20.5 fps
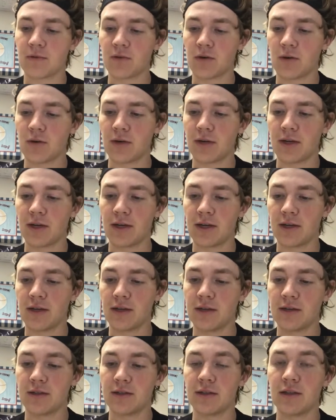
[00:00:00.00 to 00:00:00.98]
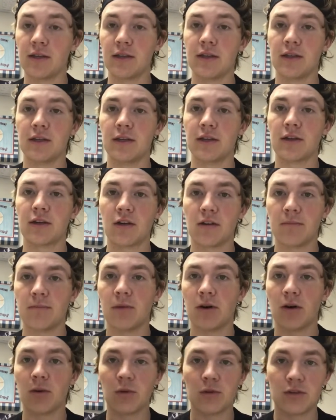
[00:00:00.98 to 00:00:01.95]
throwing is the
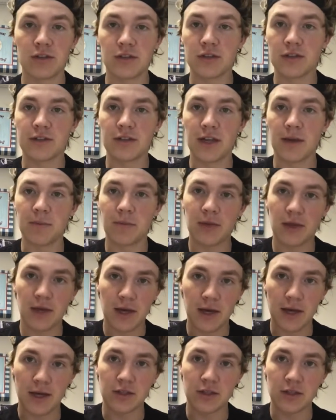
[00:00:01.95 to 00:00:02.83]
curveball, which is the same thing.